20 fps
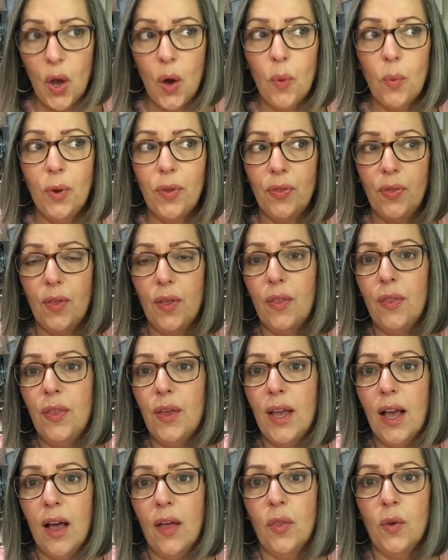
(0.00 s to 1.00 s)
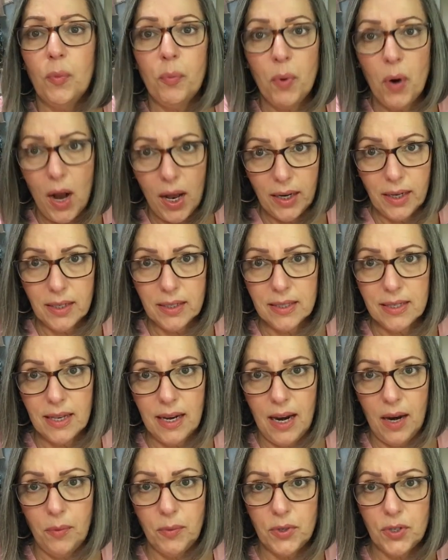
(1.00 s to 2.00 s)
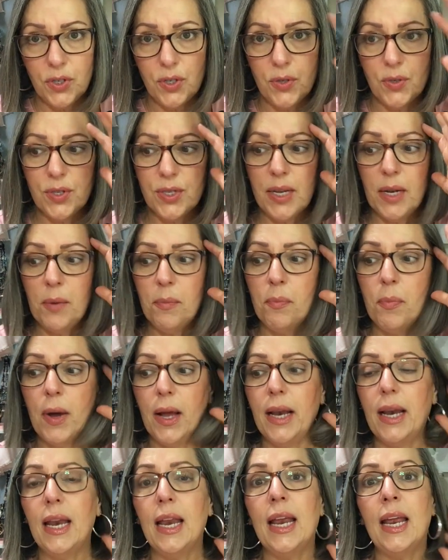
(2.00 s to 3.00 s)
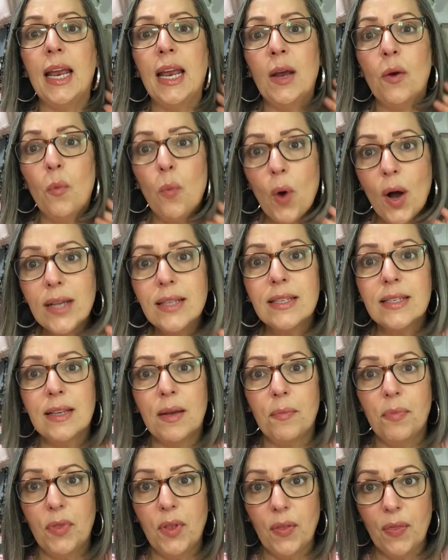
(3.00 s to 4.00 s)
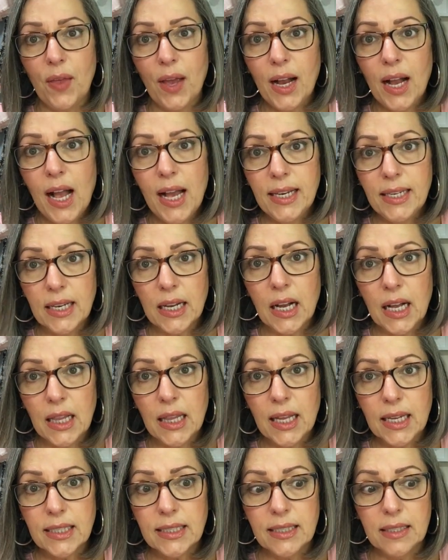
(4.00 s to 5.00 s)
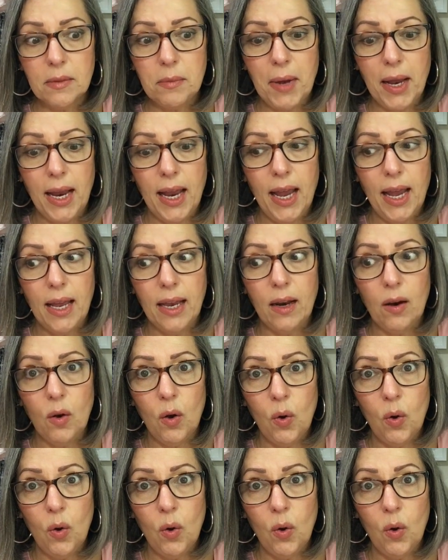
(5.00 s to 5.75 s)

with the other products that I was using, but it was something that kind of clicked in my head.